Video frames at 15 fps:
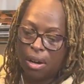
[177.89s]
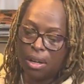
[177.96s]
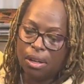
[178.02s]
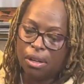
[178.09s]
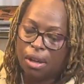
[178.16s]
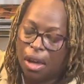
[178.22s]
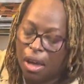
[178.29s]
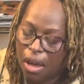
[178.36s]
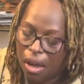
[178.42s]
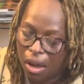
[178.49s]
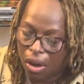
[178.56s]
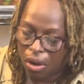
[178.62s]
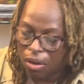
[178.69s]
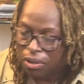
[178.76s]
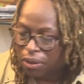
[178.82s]
And
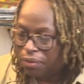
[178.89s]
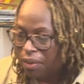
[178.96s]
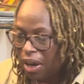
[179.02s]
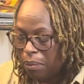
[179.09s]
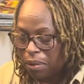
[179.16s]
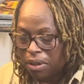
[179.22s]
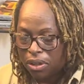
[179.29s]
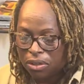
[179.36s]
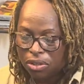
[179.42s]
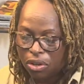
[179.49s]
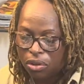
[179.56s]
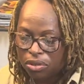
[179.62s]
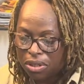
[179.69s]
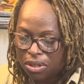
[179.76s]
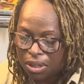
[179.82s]
oh, the fabric is so
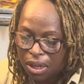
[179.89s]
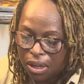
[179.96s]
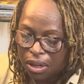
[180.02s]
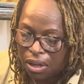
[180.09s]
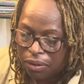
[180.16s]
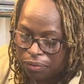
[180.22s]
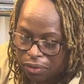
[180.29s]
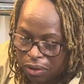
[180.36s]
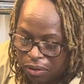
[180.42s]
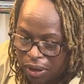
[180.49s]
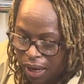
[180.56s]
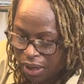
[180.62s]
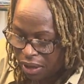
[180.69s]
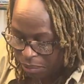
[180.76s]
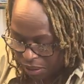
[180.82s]
stiff.
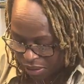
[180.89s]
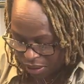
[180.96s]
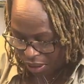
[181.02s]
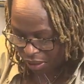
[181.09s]
Okay, let me tell